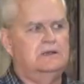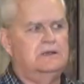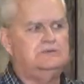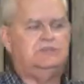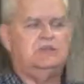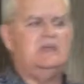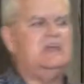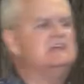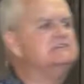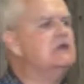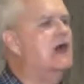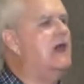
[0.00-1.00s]
She
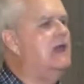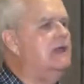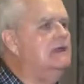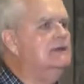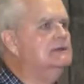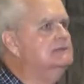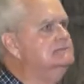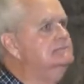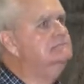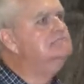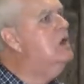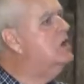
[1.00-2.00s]
is a
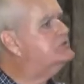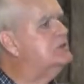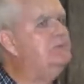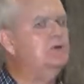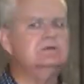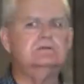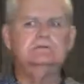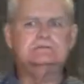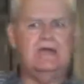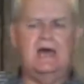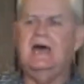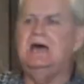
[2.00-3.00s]
multiple
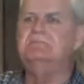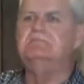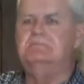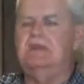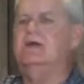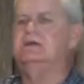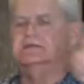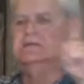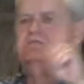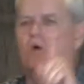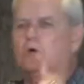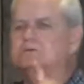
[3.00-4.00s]
time married and
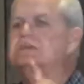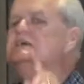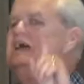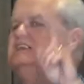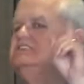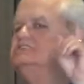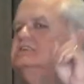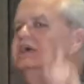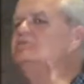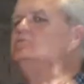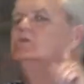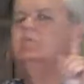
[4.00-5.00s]
divorced, and she's
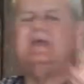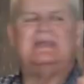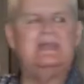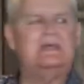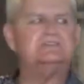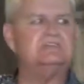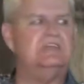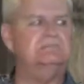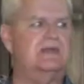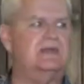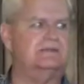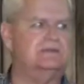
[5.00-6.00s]
living with a man now she ain't
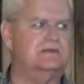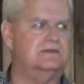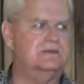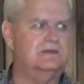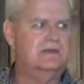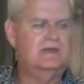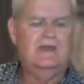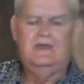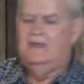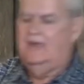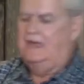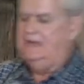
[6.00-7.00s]
married to.
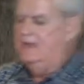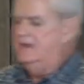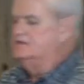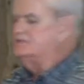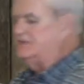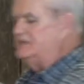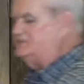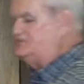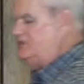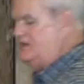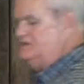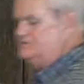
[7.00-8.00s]
And here sits
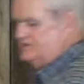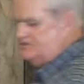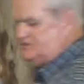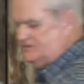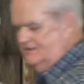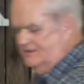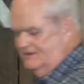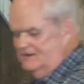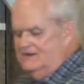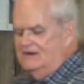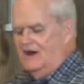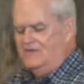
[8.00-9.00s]
Jesus
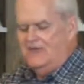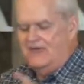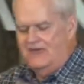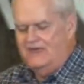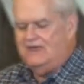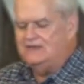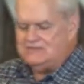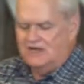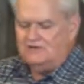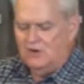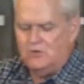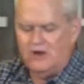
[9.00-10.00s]
on the edge
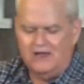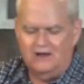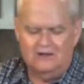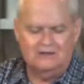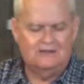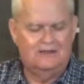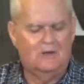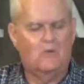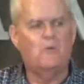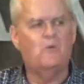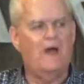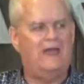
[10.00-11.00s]
of a well,
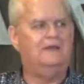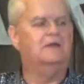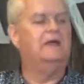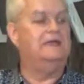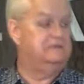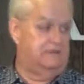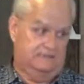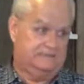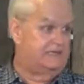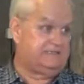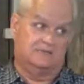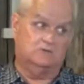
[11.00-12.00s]
waiting. He
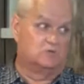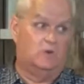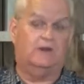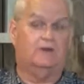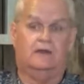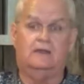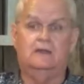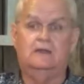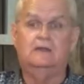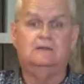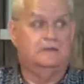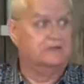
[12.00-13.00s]
says he was weary.
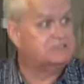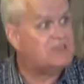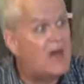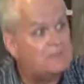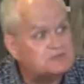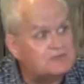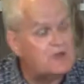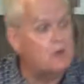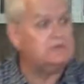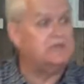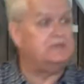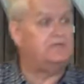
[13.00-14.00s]
The disciples have
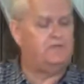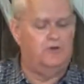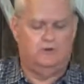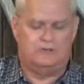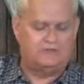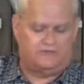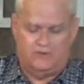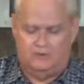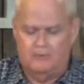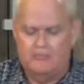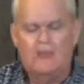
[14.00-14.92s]
gone and get food.